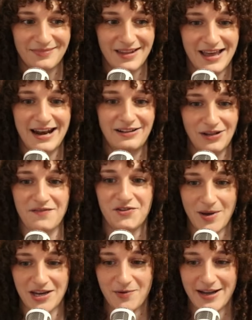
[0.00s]
And I love you
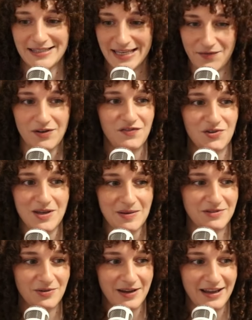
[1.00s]
anyways, even if you
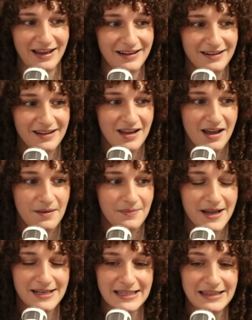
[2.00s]
keep doing it.
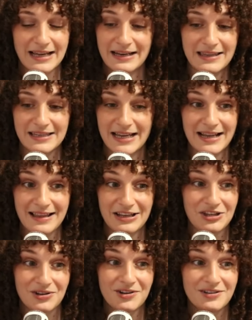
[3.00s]
Because at the end of the day,
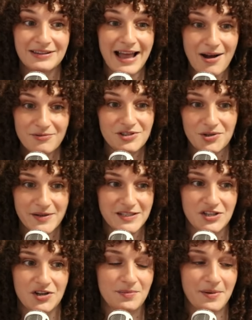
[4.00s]
like you're allowed to
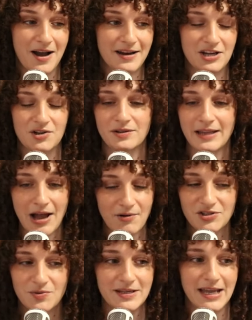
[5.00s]
risk your body. You're
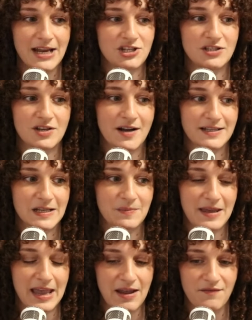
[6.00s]
allowed to engage in toxic
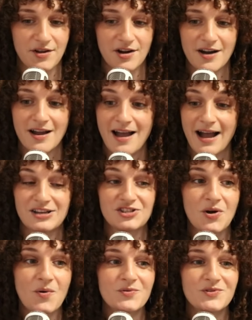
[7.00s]
behavior. I
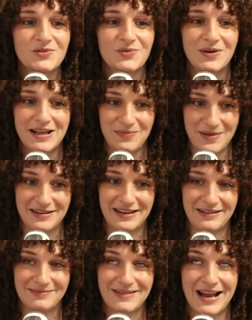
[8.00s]
don't recommend
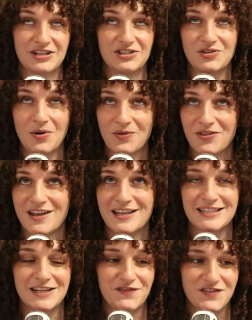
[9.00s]
it. I don't think
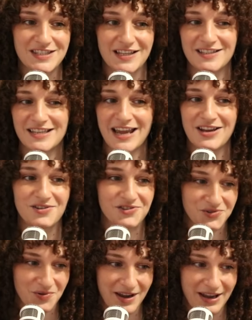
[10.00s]
it's going to facilitate your
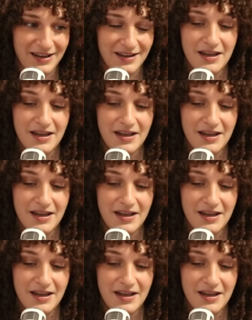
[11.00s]
joy.